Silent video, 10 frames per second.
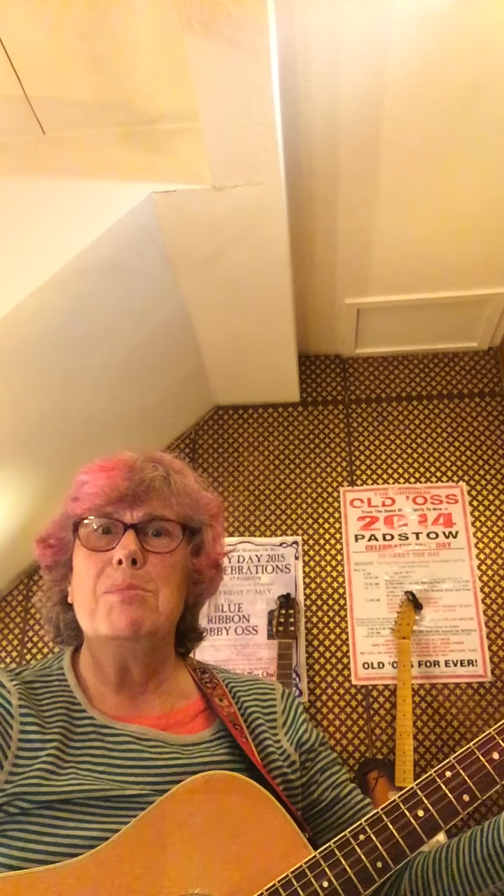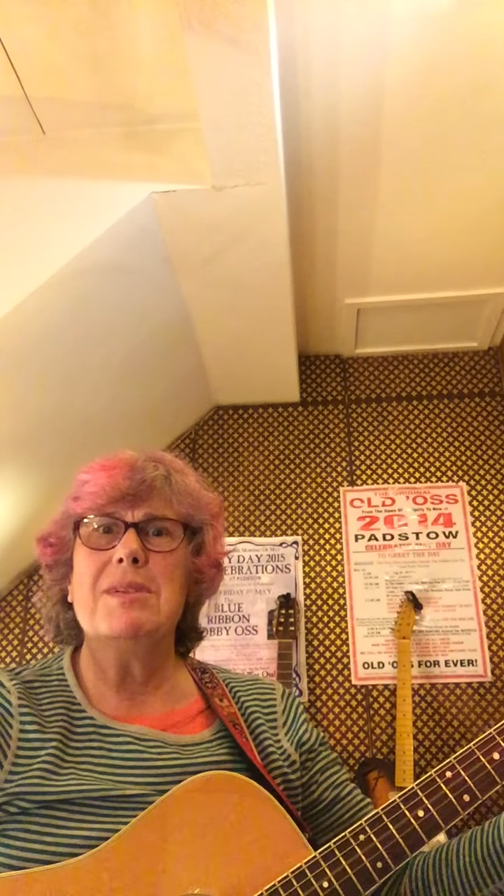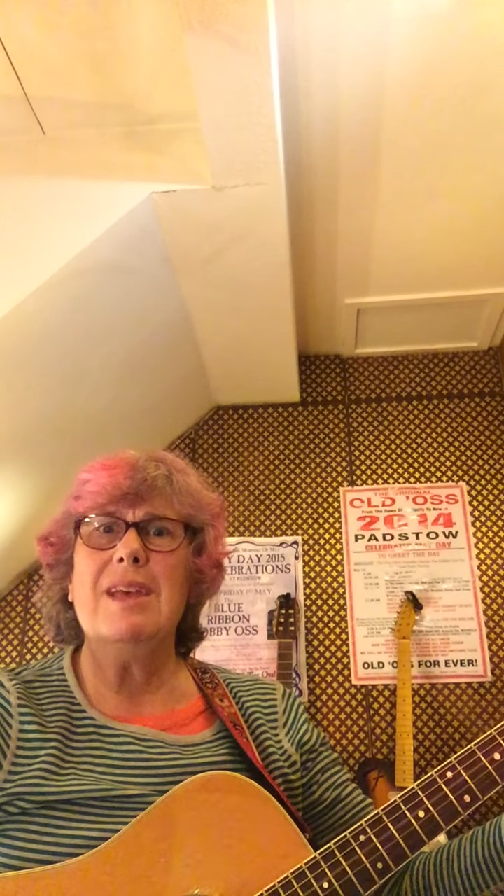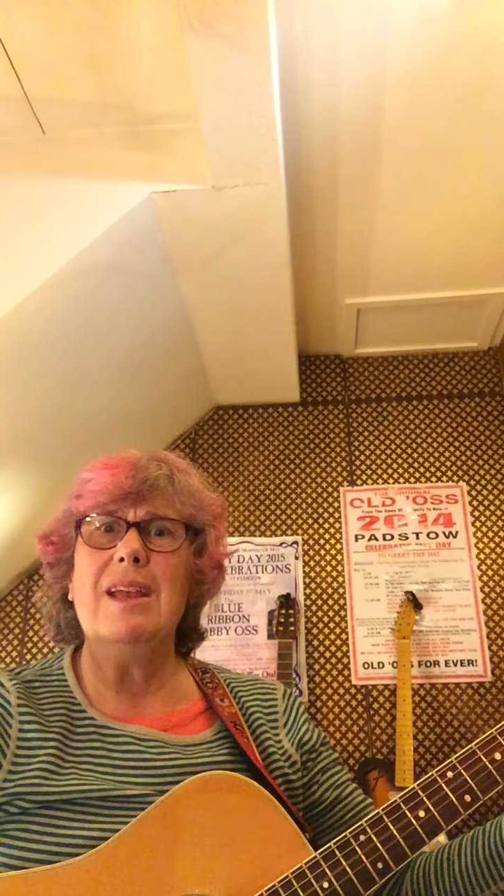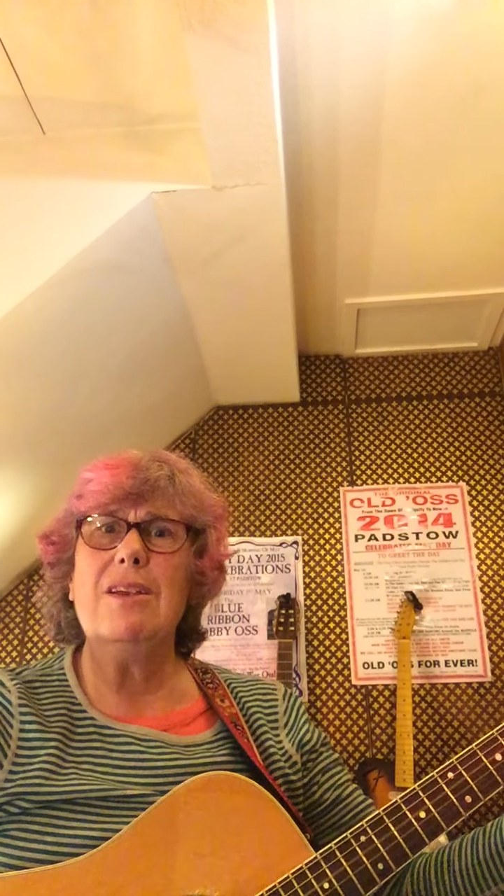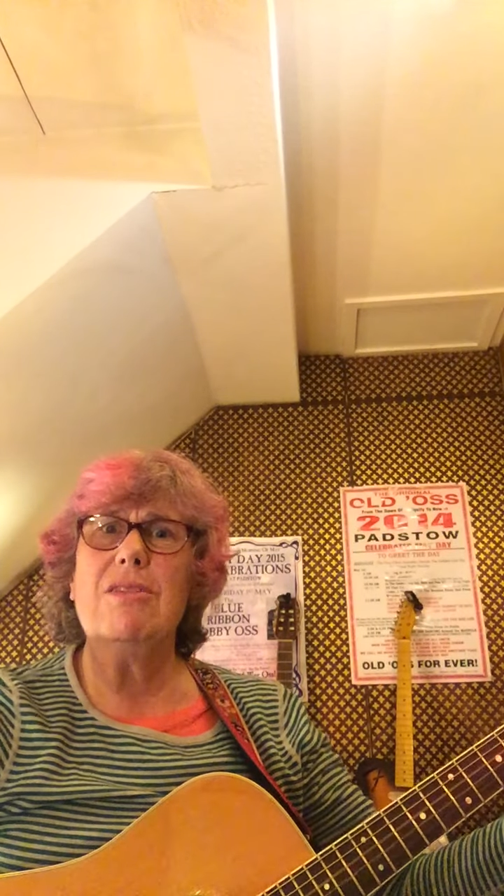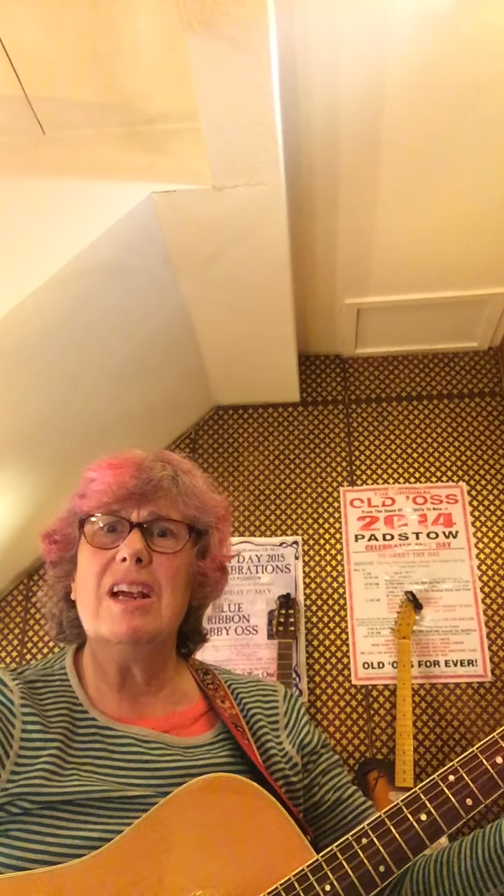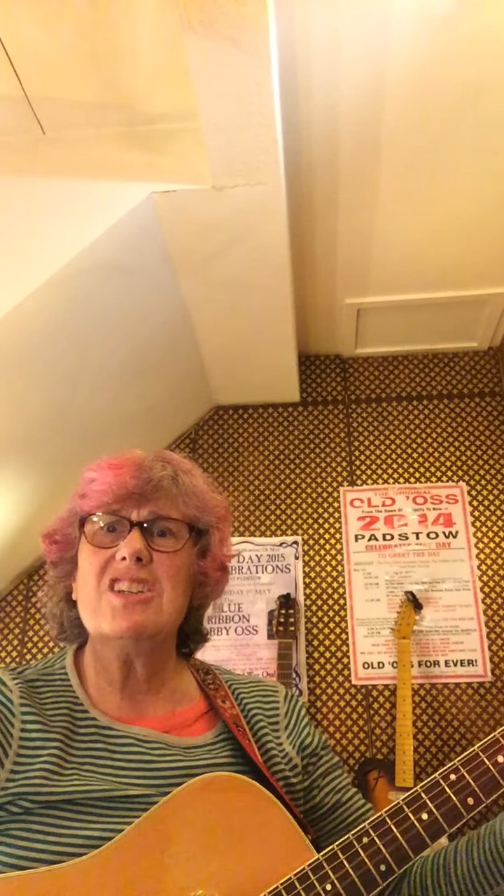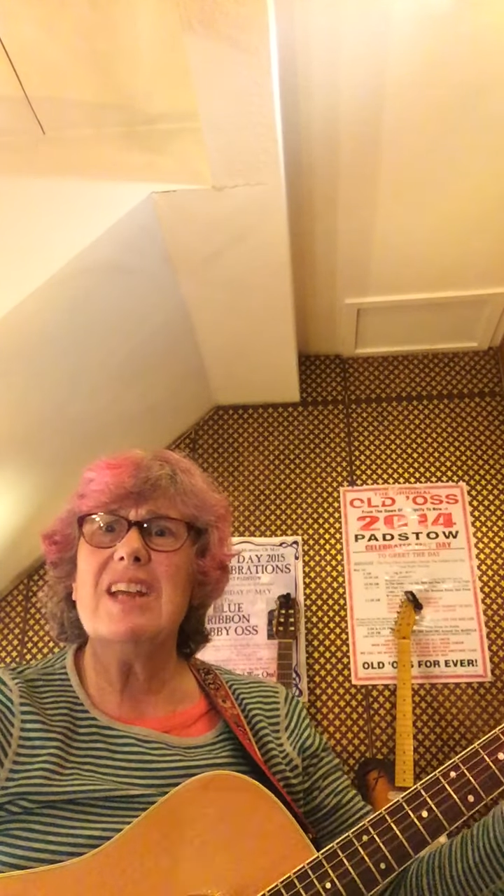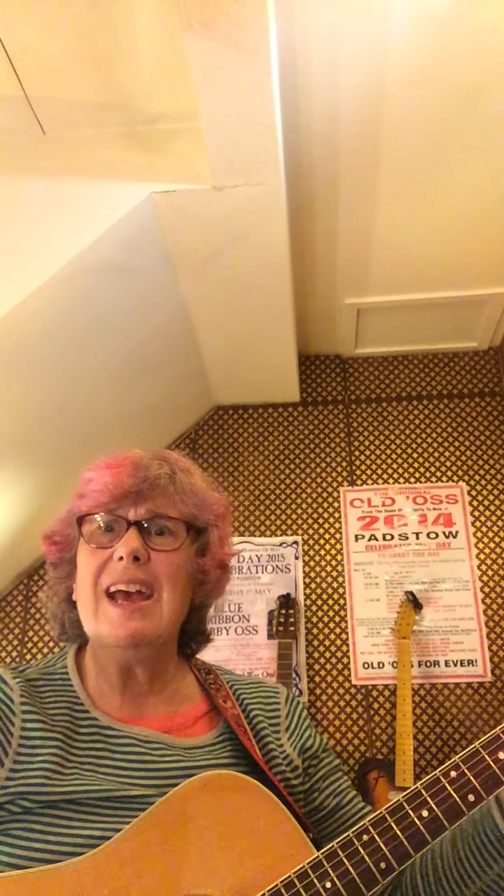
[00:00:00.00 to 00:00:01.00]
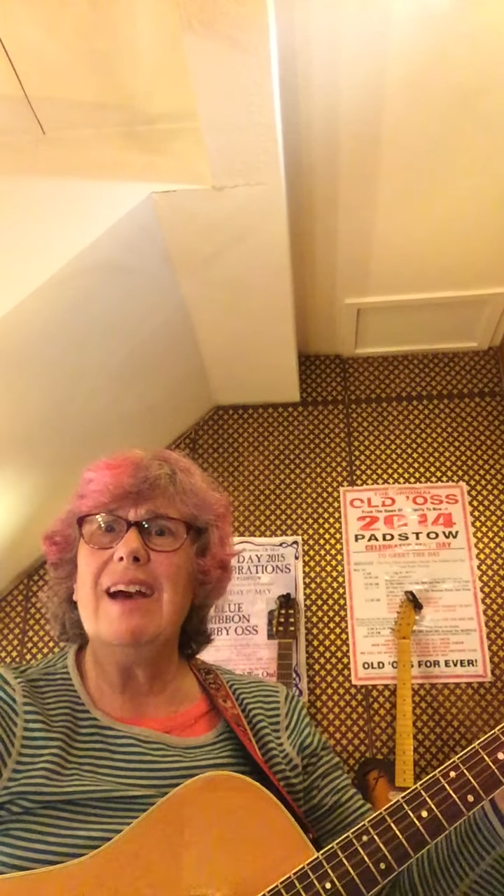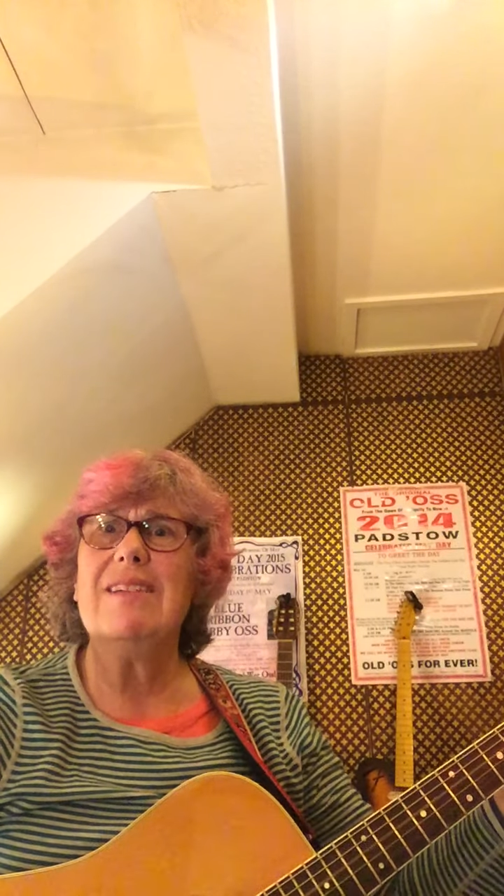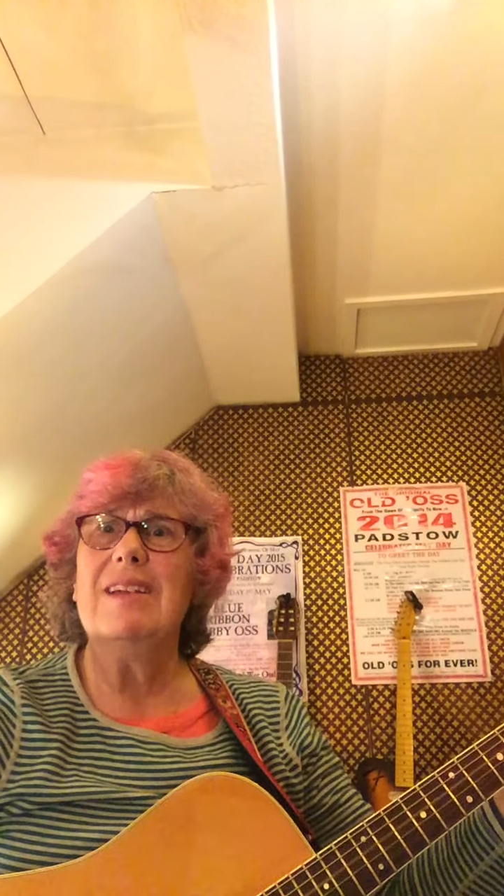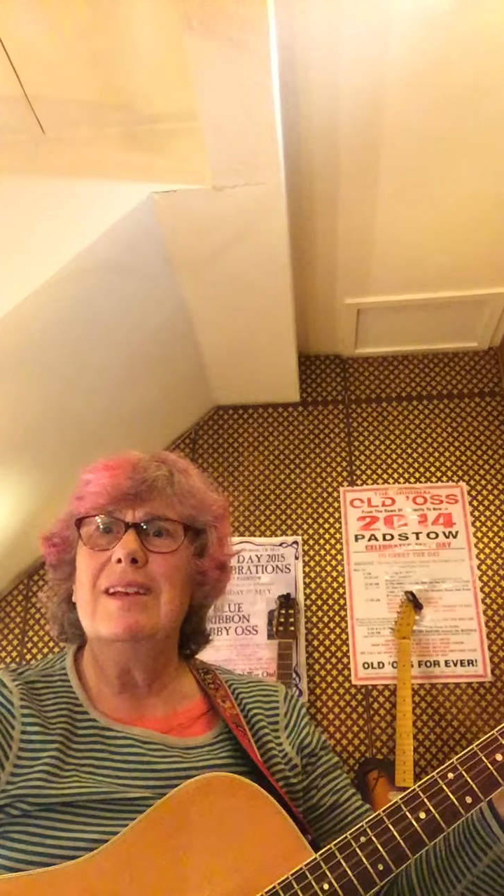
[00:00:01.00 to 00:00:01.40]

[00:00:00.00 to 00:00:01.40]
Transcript: but then crashed out,